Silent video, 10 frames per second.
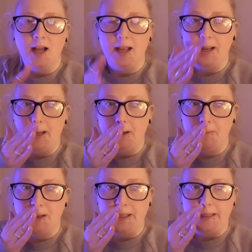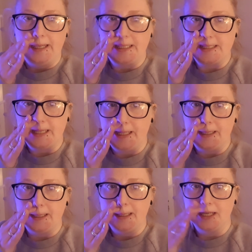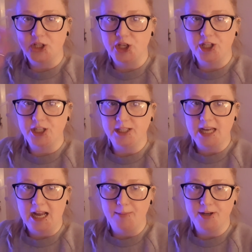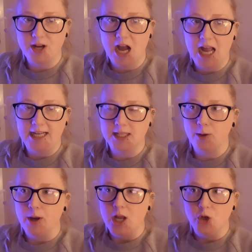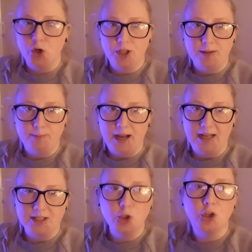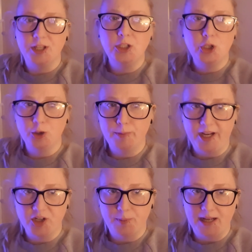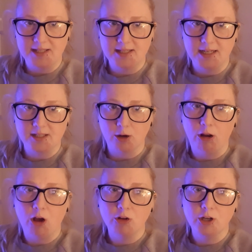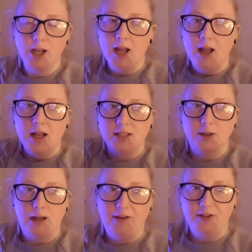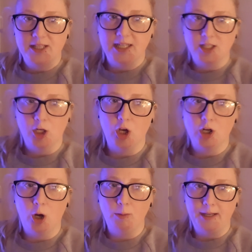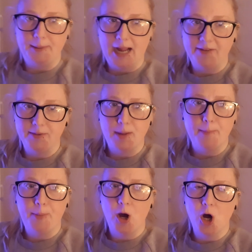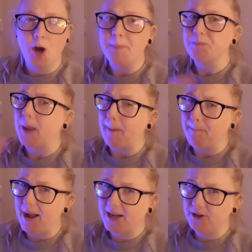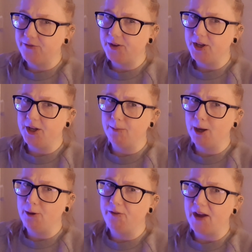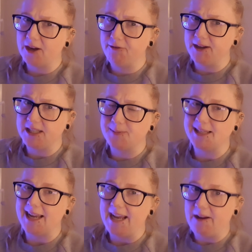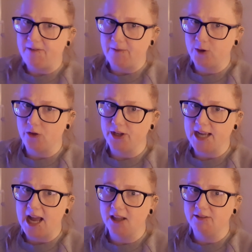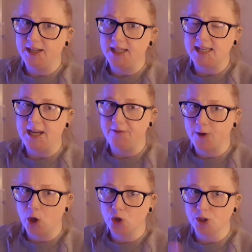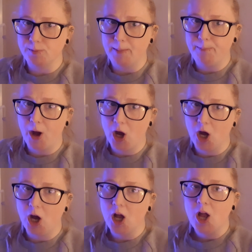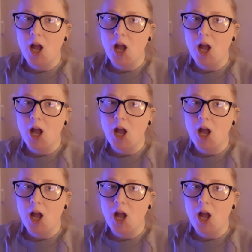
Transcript: um, and hitting a certain time at night. So nothing past, nothing too major past six o'clock. So after six o'clock only having my bar, bag of um, low fat crisps if I've got the calories, if not just my bar.